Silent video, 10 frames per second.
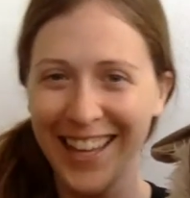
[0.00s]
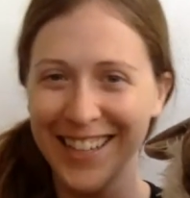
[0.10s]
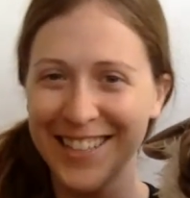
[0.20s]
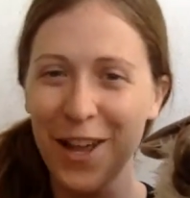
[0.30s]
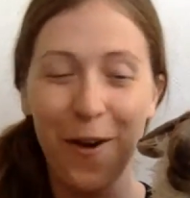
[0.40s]

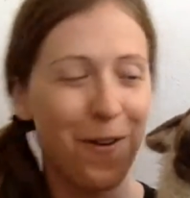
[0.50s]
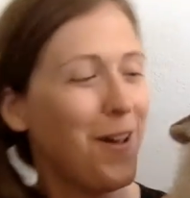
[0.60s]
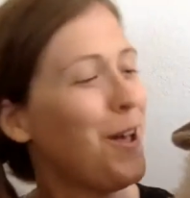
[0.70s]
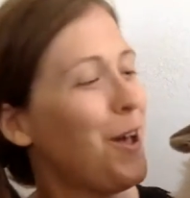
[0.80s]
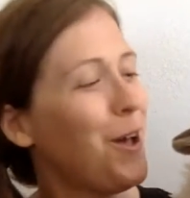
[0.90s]
so,
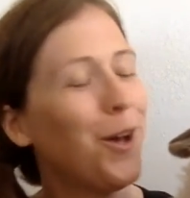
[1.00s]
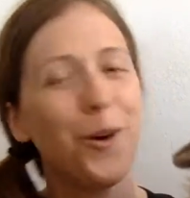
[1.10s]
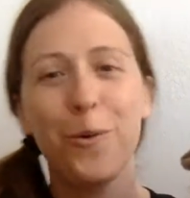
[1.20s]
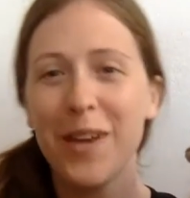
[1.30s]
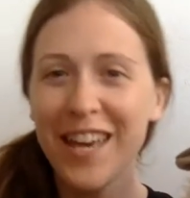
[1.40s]

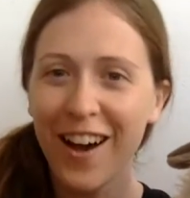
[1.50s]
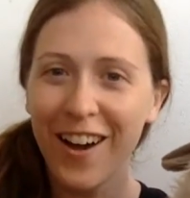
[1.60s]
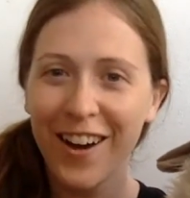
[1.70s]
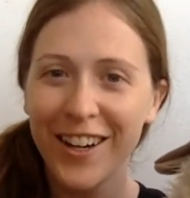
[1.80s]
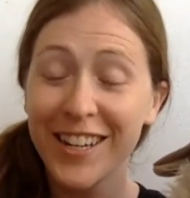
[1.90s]
we
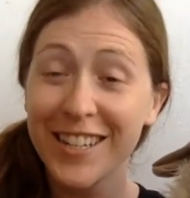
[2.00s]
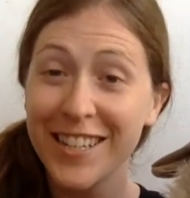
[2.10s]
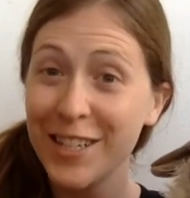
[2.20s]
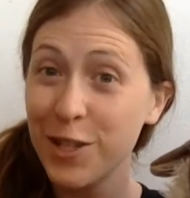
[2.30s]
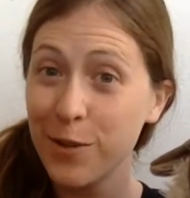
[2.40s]
are going to
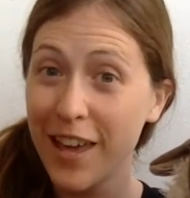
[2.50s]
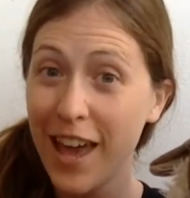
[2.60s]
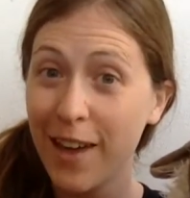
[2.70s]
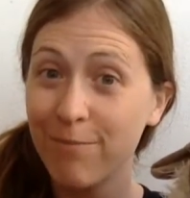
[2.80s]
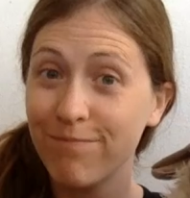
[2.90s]
teach you a
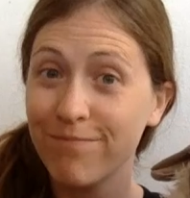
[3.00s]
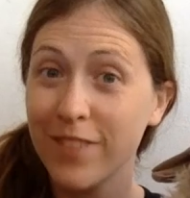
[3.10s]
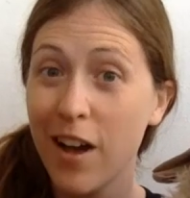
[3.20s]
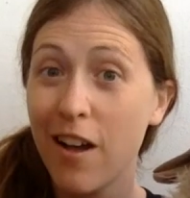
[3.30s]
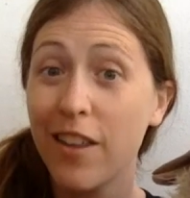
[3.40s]
game
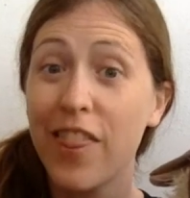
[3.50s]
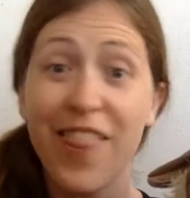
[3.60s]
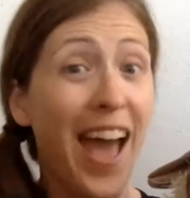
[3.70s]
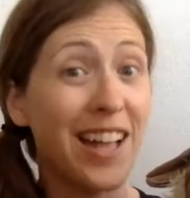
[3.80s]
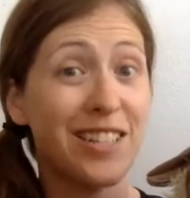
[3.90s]
called
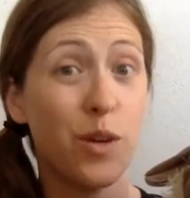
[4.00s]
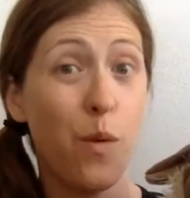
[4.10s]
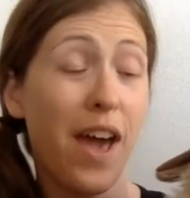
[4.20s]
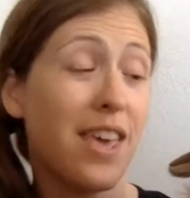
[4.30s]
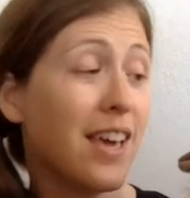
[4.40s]
That's the
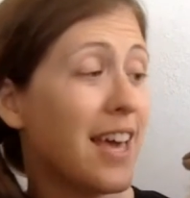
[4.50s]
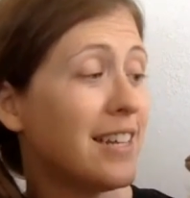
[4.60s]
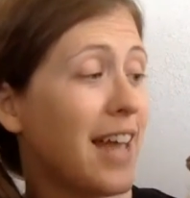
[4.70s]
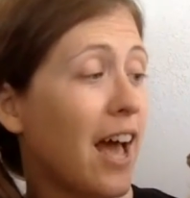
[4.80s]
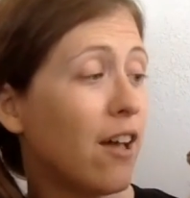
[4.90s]
Way You Get
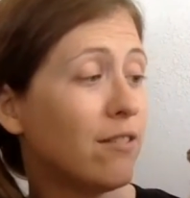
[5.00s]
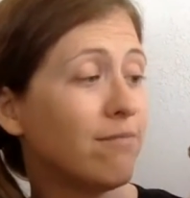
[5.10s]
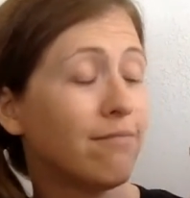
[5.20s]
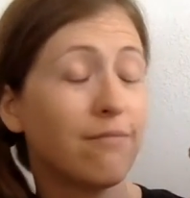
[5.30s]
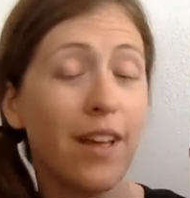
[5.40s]
Down.
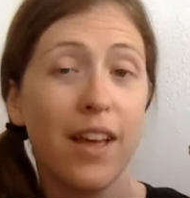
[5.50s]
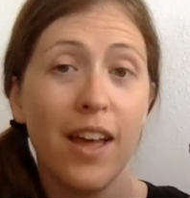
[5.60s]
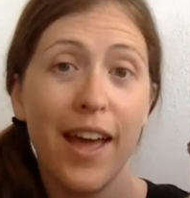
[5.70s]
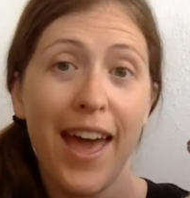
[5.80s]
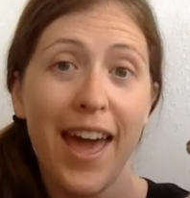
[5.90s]

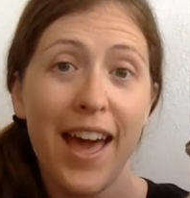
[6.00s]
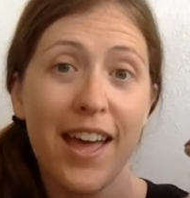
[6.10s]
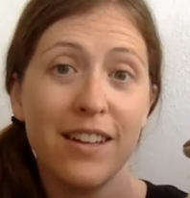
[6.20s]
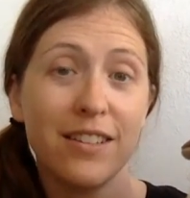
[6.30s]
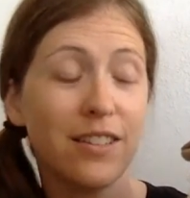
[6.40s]

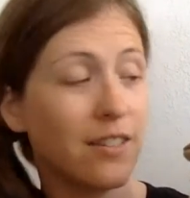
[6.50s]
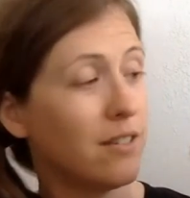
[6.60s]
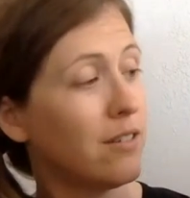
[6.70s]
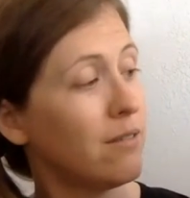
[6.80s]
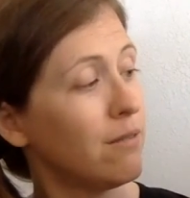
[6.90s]
And
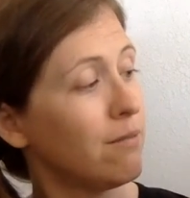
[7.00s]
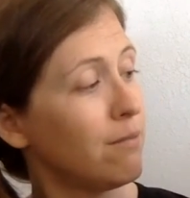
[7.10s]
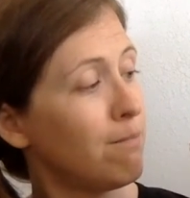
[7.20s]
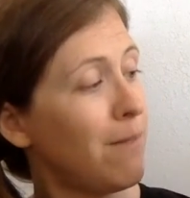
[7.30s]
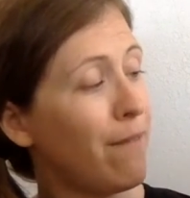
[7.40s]

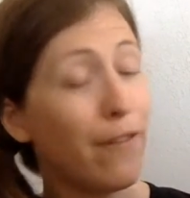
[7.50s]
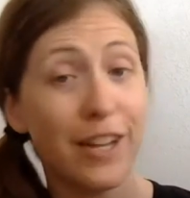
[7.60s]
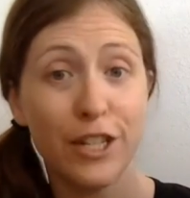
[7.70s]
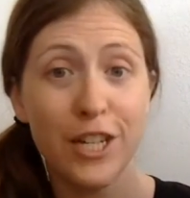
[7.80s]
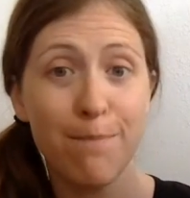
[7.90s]
my friend
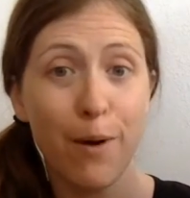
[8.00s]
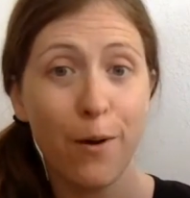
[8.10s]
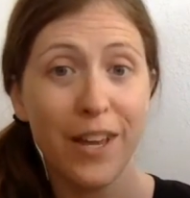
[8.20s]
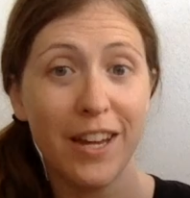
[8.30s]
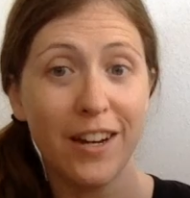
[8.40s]
Sheepo
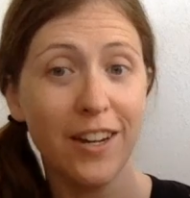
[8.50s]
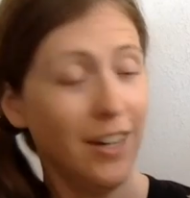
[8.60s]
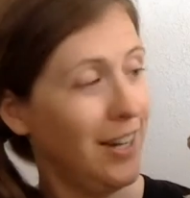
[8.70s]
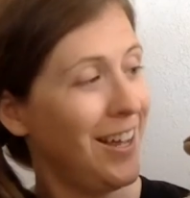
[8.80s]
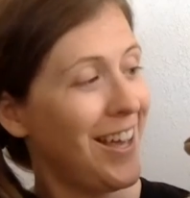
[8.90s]
here
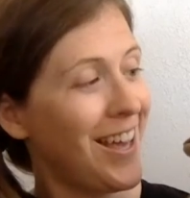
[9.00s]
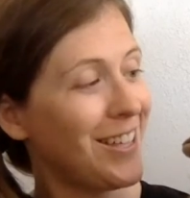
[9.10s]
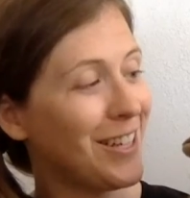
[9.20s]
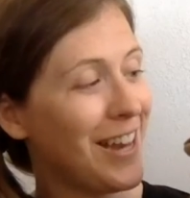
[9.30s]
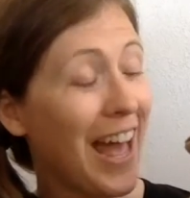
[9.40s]
is
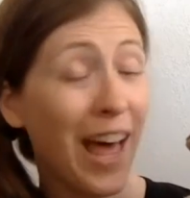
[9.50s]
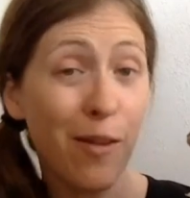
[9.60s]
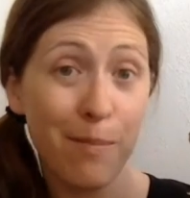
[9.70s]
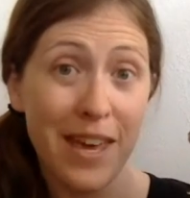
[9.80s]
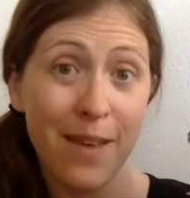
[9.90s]
going to help
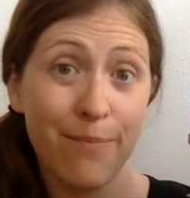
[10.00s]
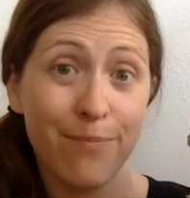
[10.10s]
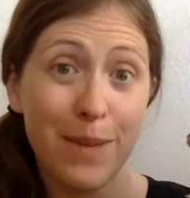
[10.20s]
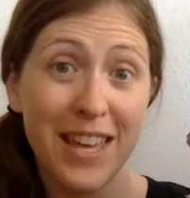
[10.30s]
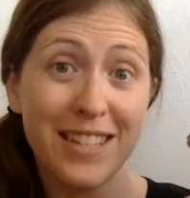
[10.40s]
me
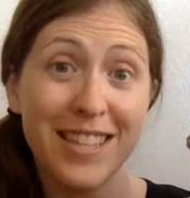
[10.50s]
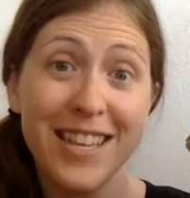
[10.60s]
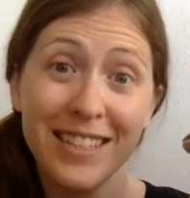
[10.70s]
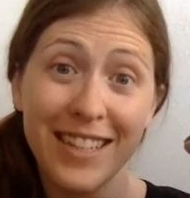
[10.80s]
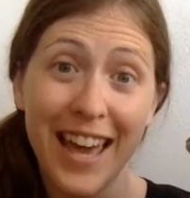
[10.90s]
because
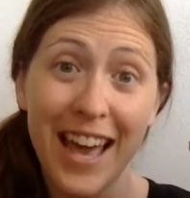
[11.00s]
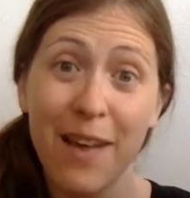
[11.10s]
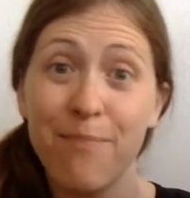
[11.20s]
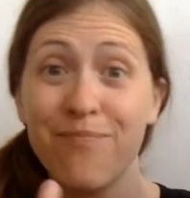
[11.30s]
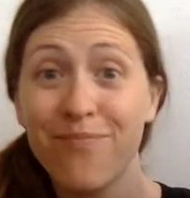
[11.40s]
this
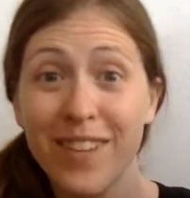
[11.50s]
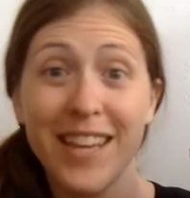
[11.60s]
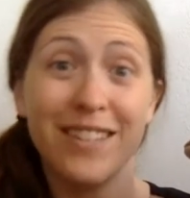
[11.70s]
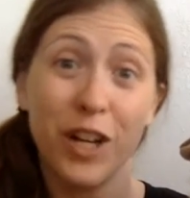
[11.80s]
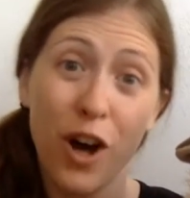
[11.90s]
game
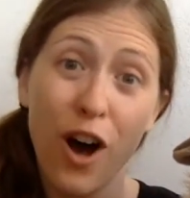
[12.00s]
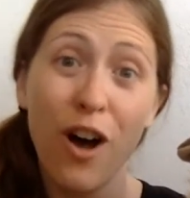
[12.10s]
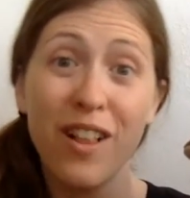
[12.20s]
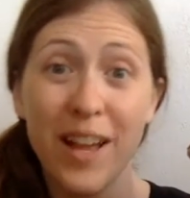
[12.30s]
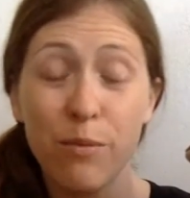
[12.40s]
is a
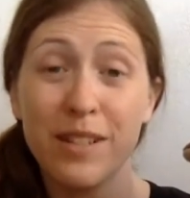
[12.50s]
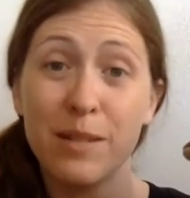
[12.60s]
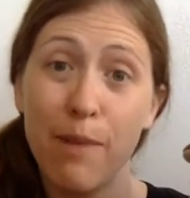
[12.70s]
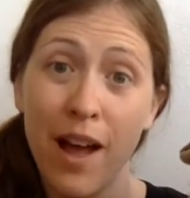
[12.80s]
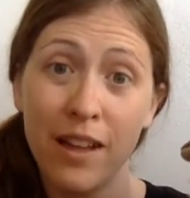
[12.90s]
call and
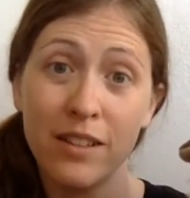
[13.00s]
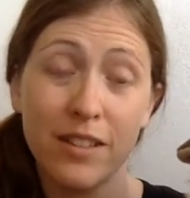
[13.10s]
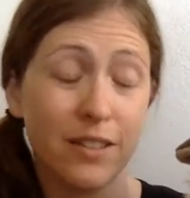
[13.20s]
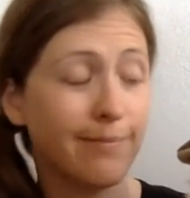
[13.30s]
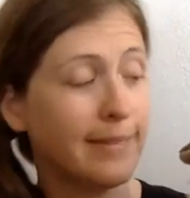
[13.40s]
response.